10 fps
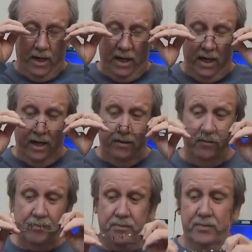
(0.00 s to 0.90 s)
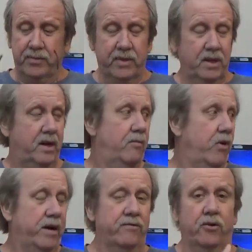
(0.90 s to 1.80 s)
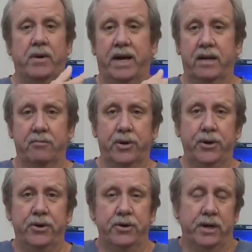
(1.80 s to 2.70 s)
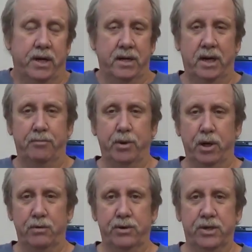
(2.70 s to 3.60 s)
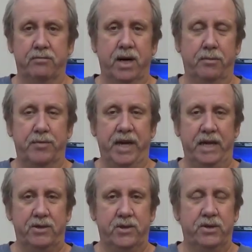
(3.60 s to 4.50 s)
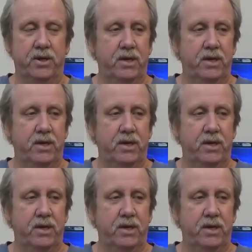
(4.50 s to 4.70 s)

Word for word: Uh, I'm waiting for my computer to upload some updates.